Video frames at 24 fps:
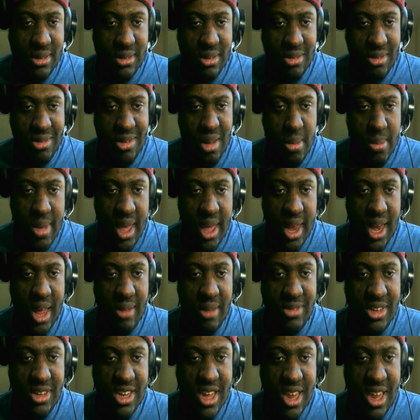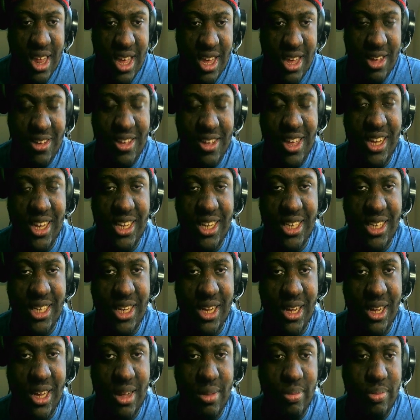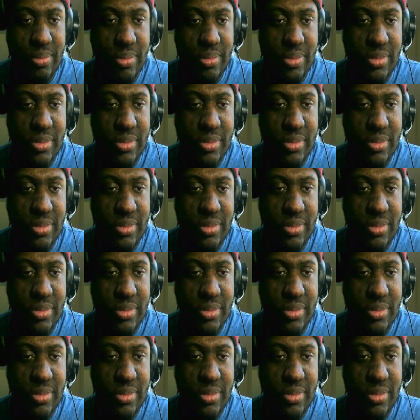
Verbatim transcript: woman. I'm telling you, cause um,